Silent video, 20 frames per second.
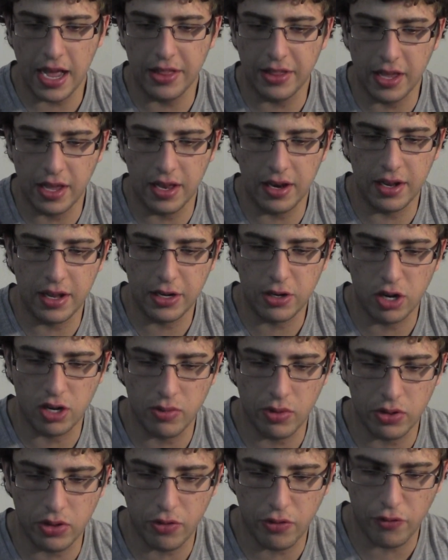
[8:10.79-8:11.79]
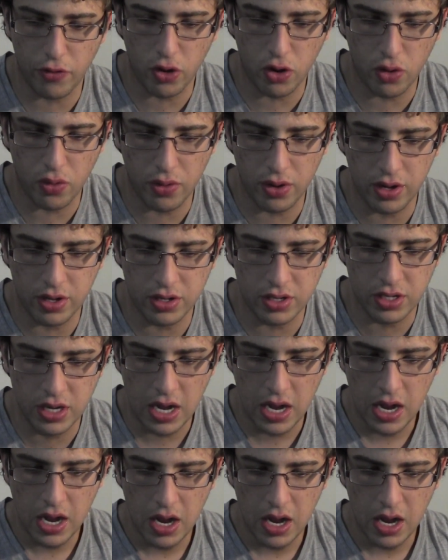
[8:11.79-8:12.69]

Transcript: and then they talked about the fall ones,